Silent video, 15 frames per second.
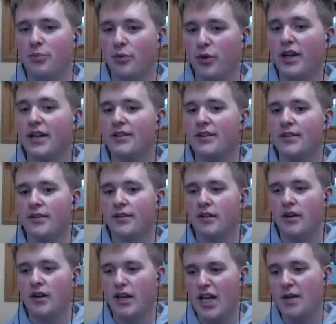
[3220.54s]
breaks
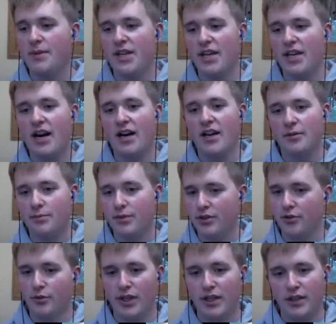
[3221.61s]
ABI
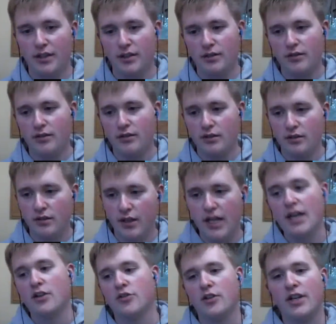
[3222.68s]
between
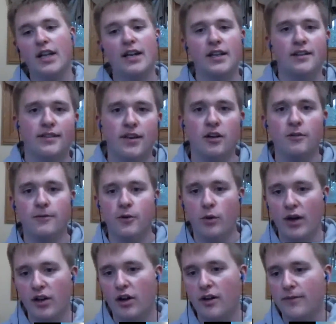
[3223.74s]
Android and itself
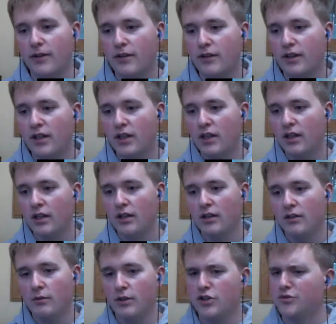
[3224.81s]
quite often,
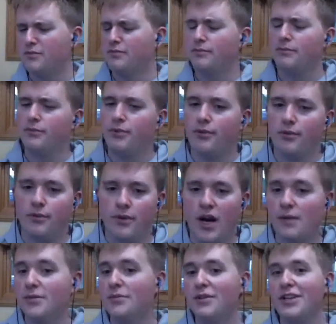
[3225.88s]
which
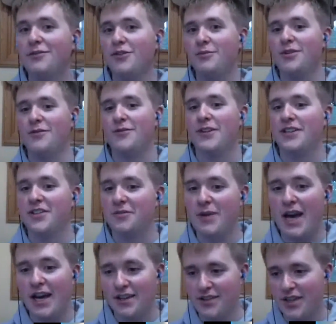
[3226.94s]
probably will be fixed
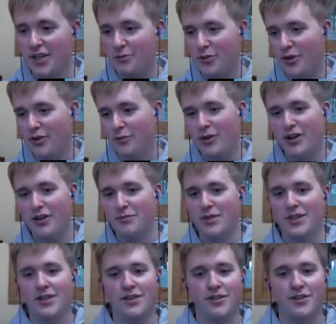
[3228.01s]
past 8.1
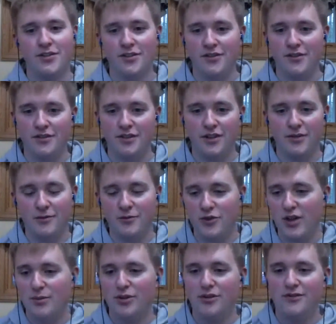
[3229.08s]
because of
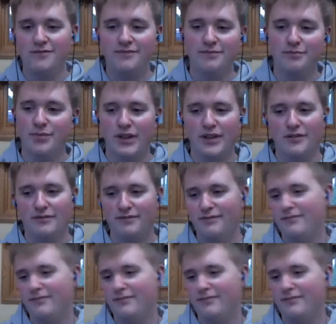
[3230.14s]
treble, but